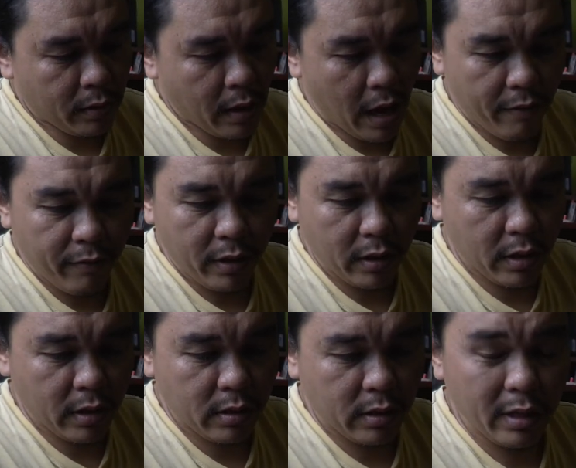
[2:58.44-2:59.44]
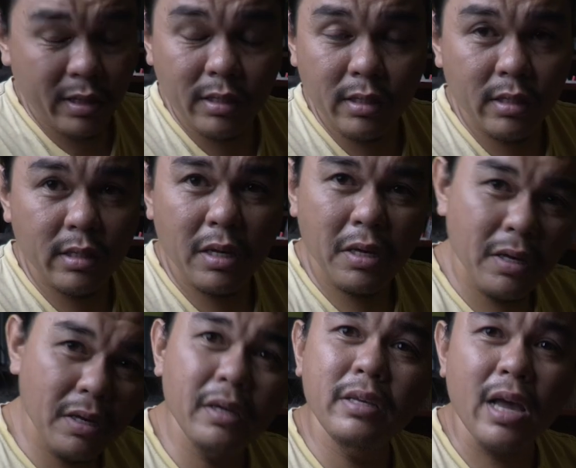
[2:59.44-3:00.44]
having this is,
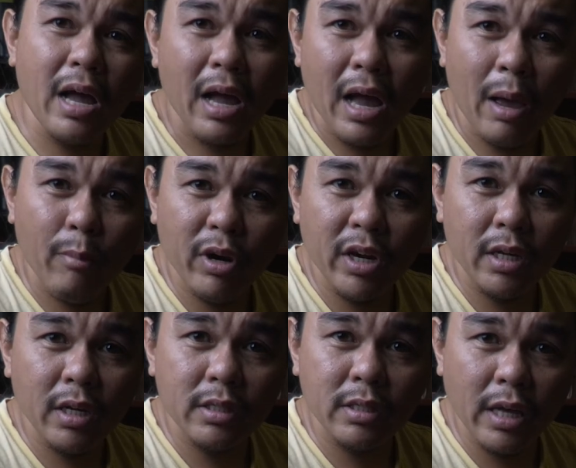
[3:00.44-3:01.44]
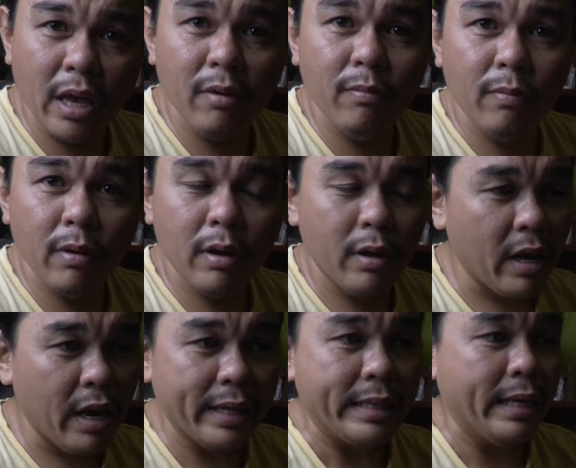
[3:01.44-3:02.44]
yeah, I'm gonna save
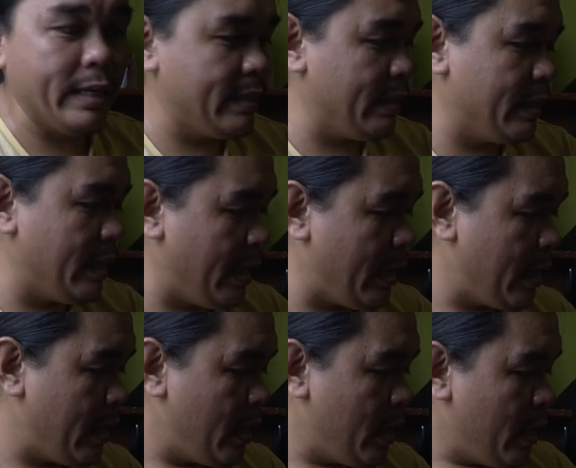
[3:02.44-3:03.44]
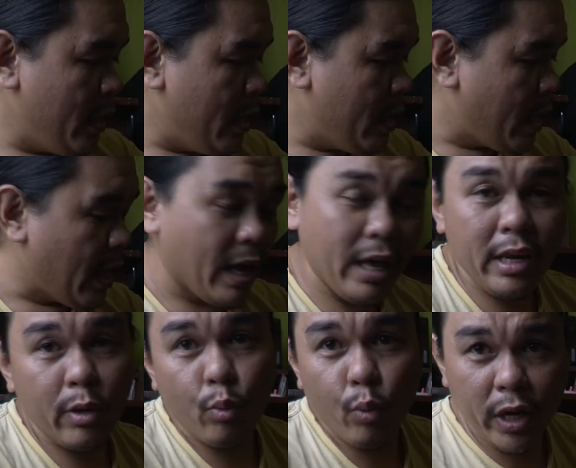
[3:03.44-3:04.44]
electricity,
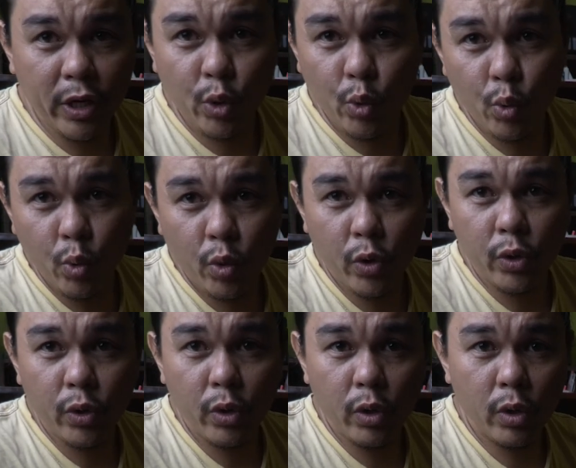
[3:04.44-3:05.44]
and when you were